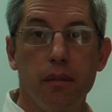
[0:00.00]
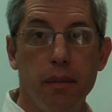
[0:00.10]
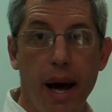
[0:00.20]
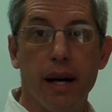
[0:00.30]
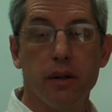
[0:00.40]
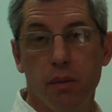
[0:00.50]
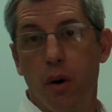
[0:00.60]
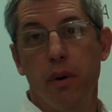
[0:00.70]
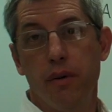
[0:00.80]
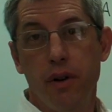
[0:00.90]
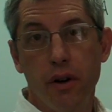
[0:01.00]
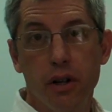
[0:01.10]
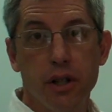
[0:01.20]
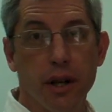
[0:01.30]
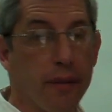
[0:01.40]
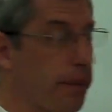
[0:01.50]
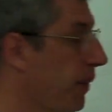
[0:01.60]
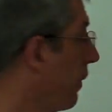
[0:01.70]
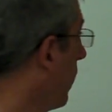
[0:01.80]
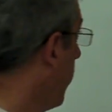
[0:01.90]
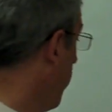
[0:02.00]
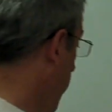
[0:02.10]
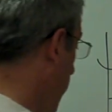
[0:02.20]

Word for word: mass moment of inertia. Okay.